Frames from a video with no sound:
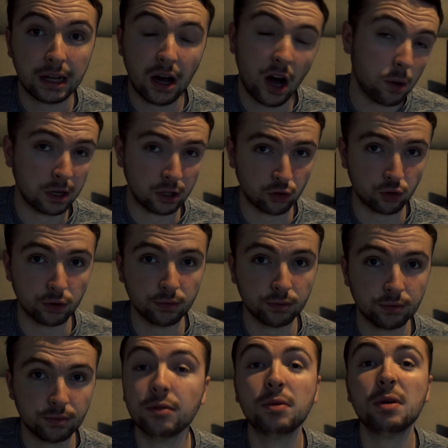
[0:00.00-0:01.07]
Our drone.
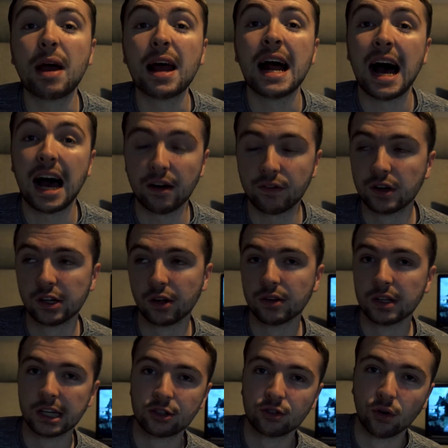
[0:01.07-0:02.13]
We went halfers on
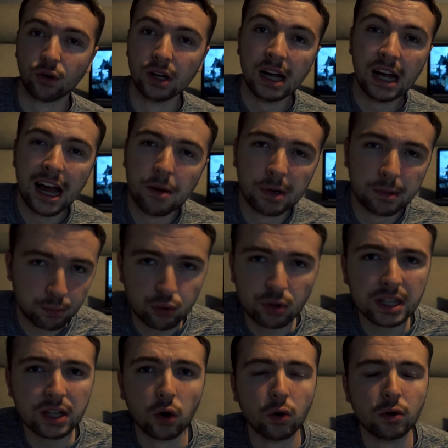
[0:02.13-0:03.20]
this drone. It was
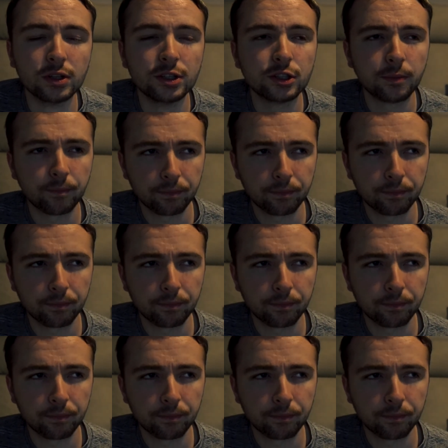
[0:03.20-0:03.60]
pre-owned,